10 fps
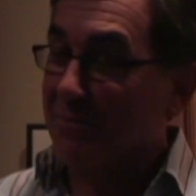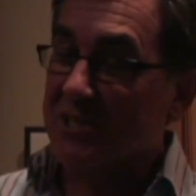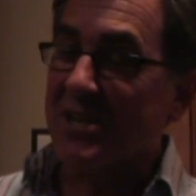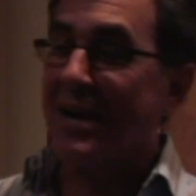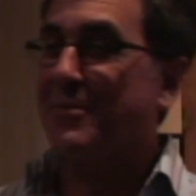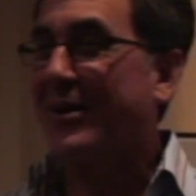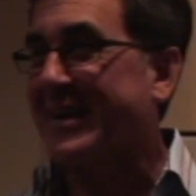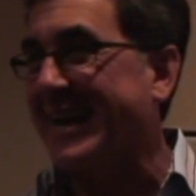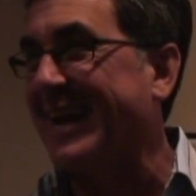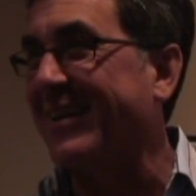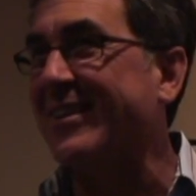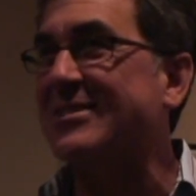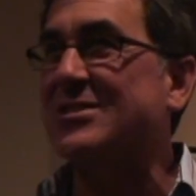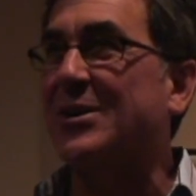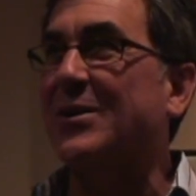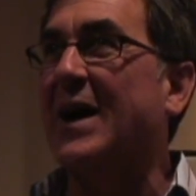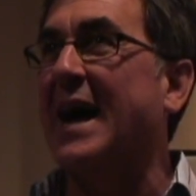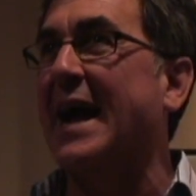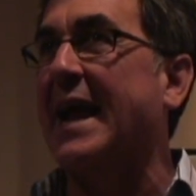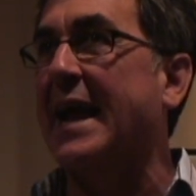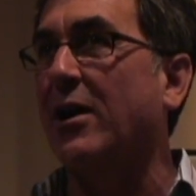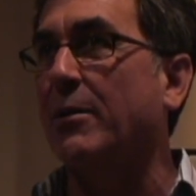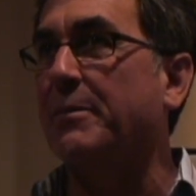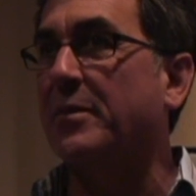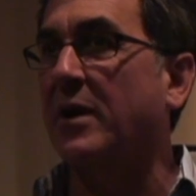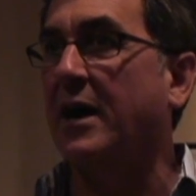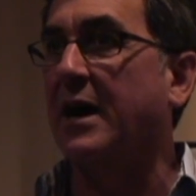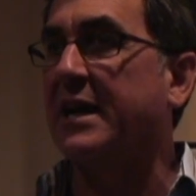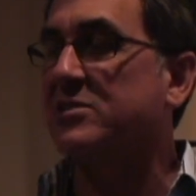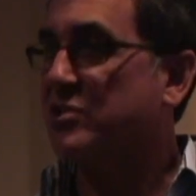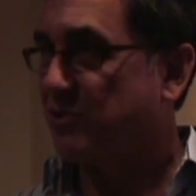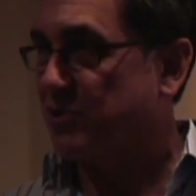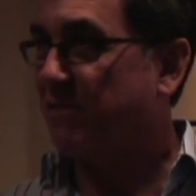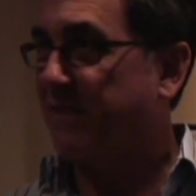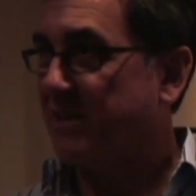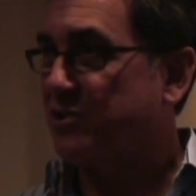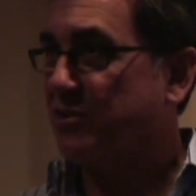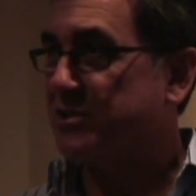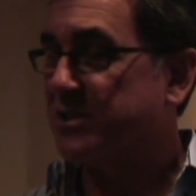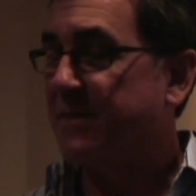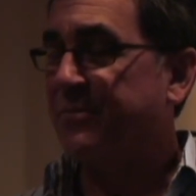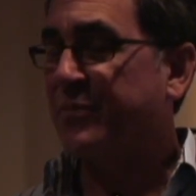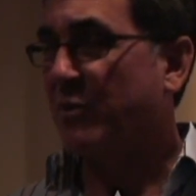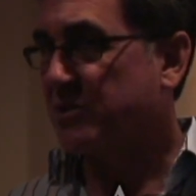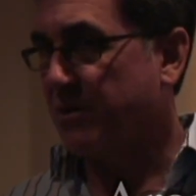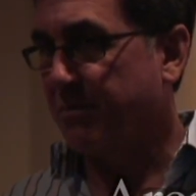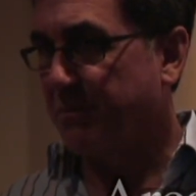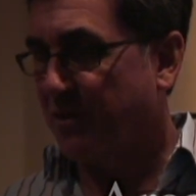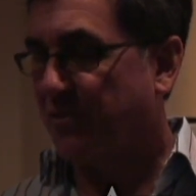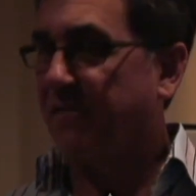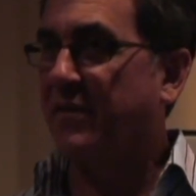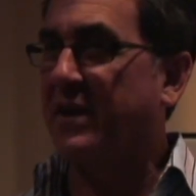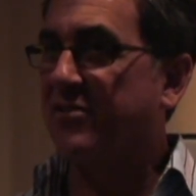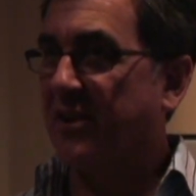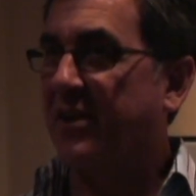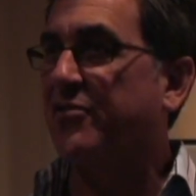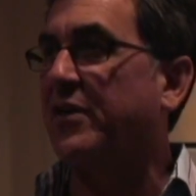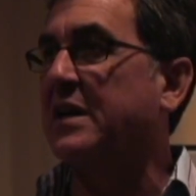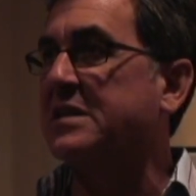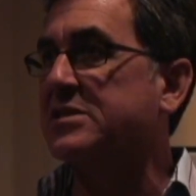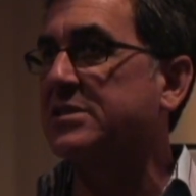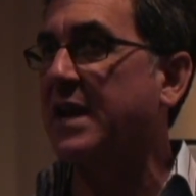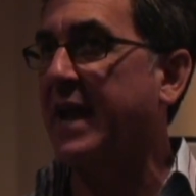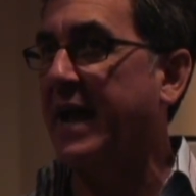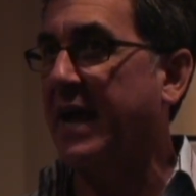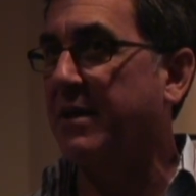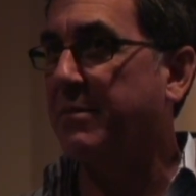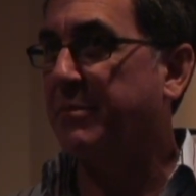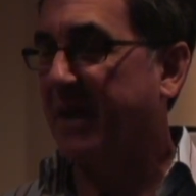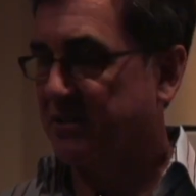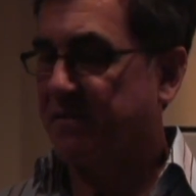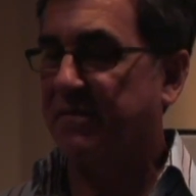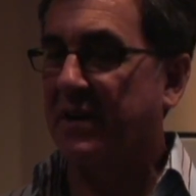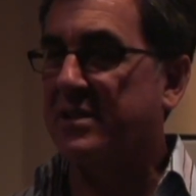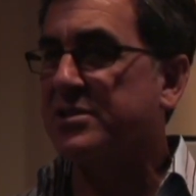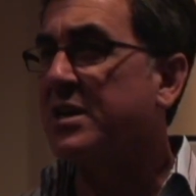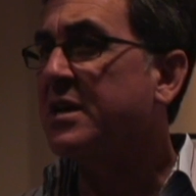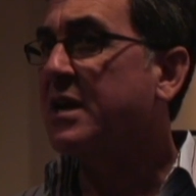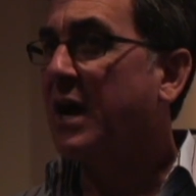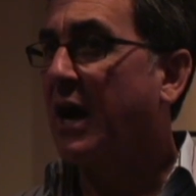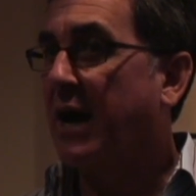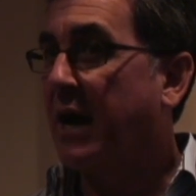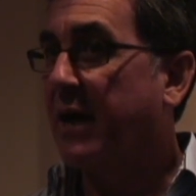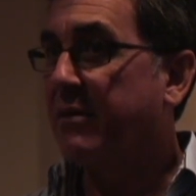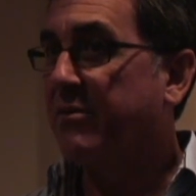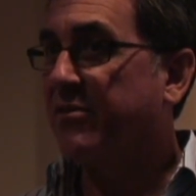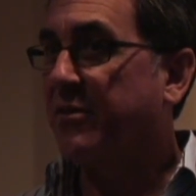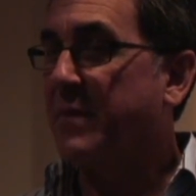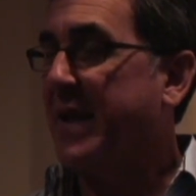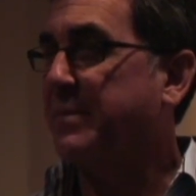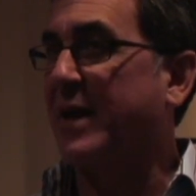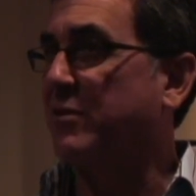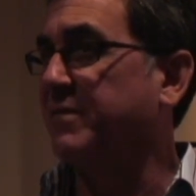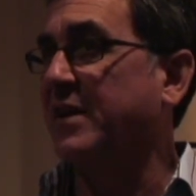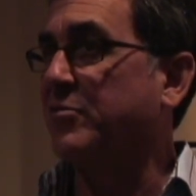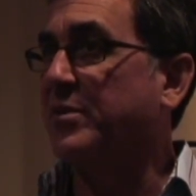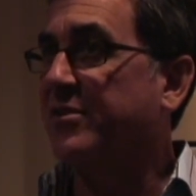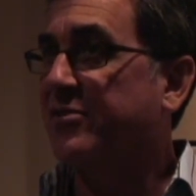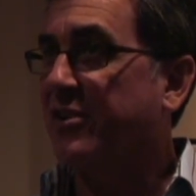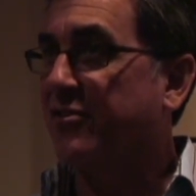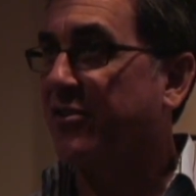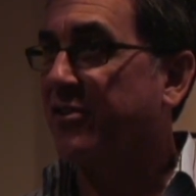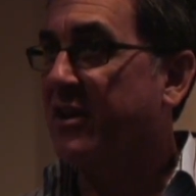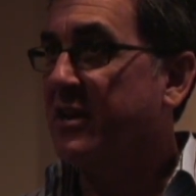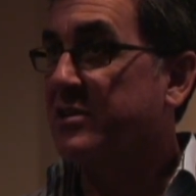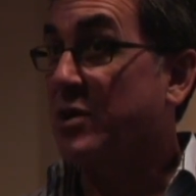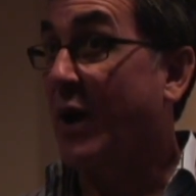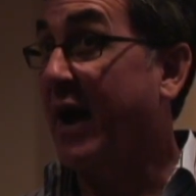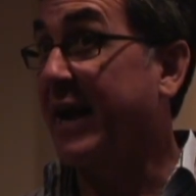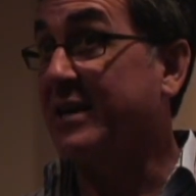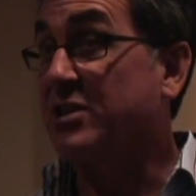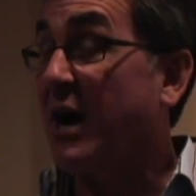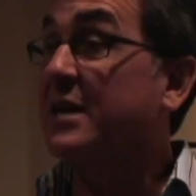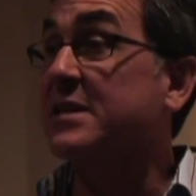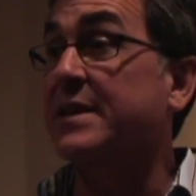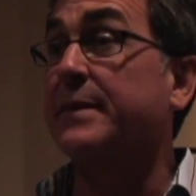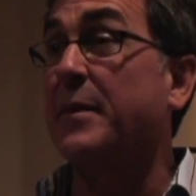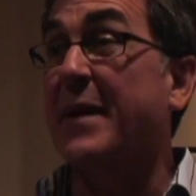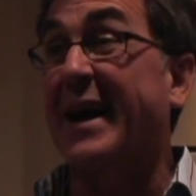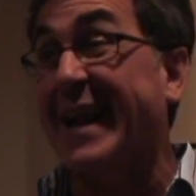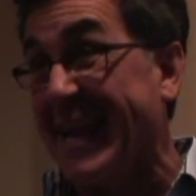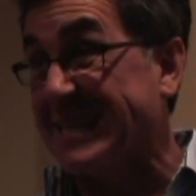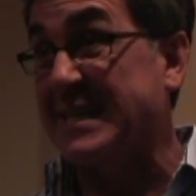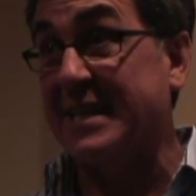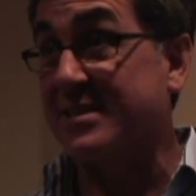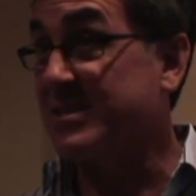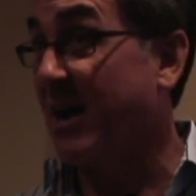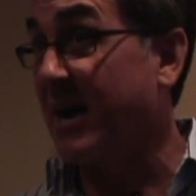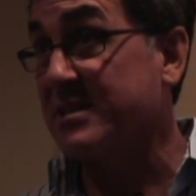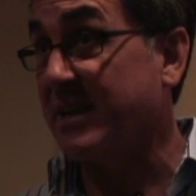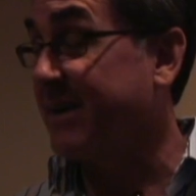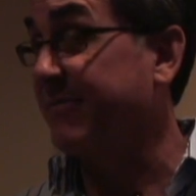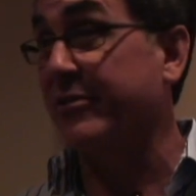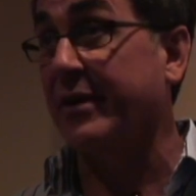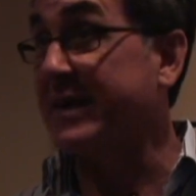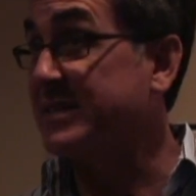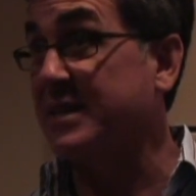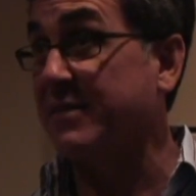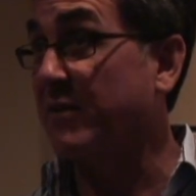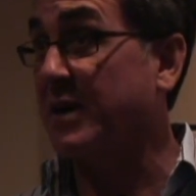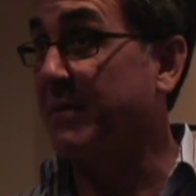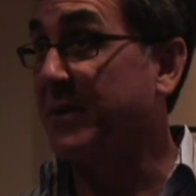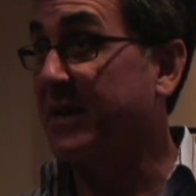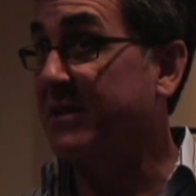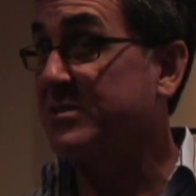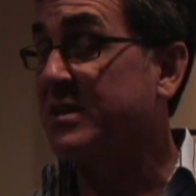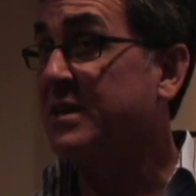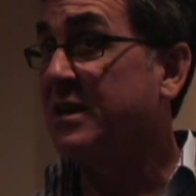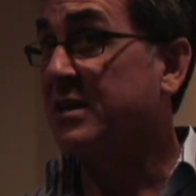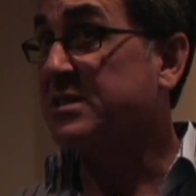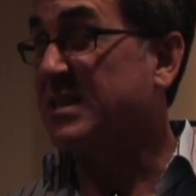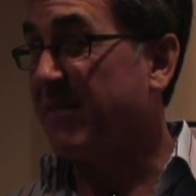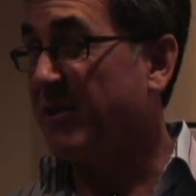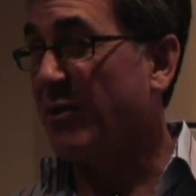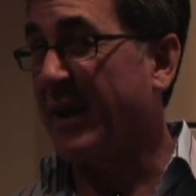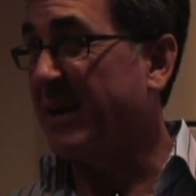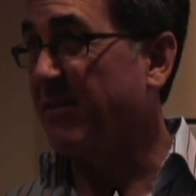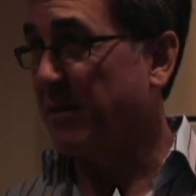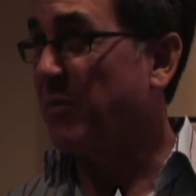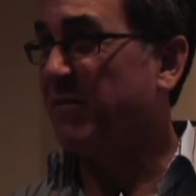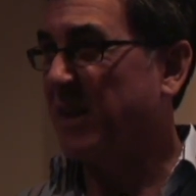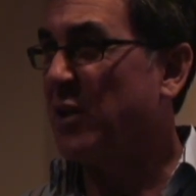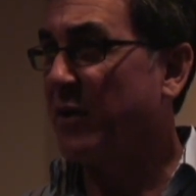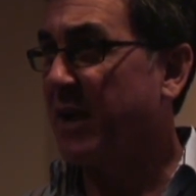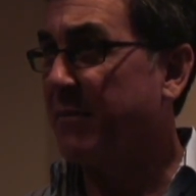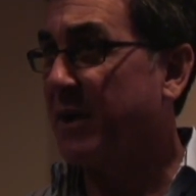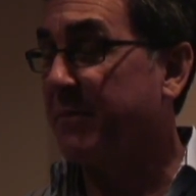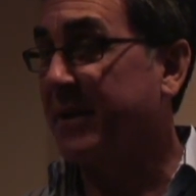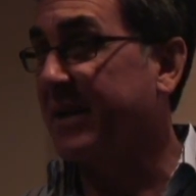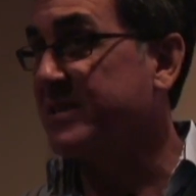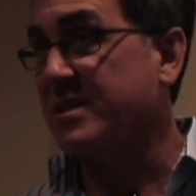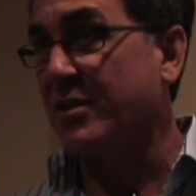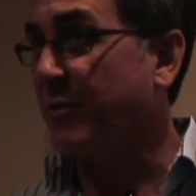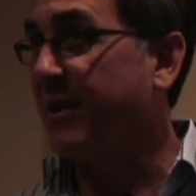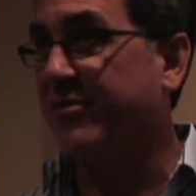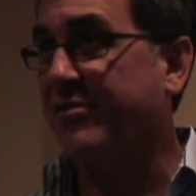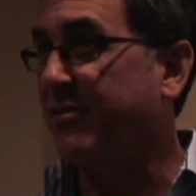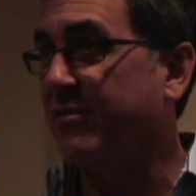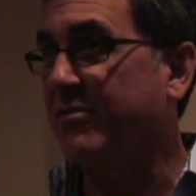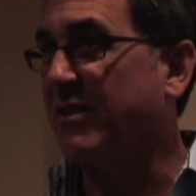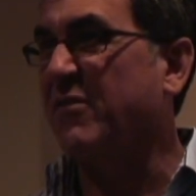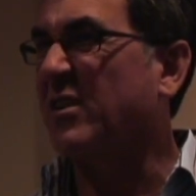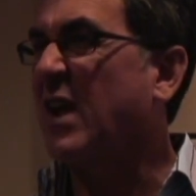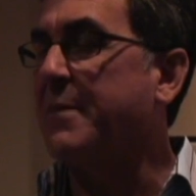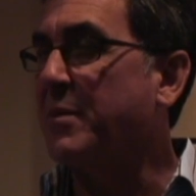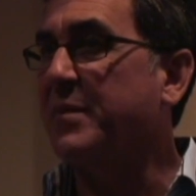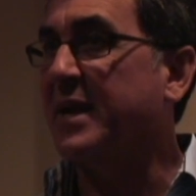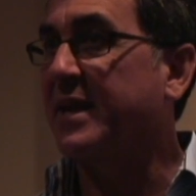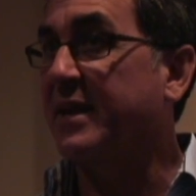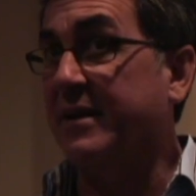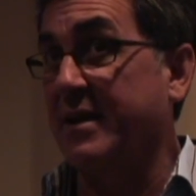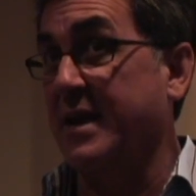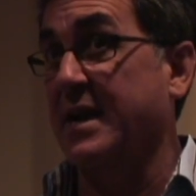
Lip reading: I'm a stock market analyst, so I help institutional investors, which are mutual funds, hedge funds, and pension funds, to make better investment decisions. So I talk to them about 18 stocks. I cover 18 different companies. 7 or 8 of them are video game companies, and the rest are different type of media.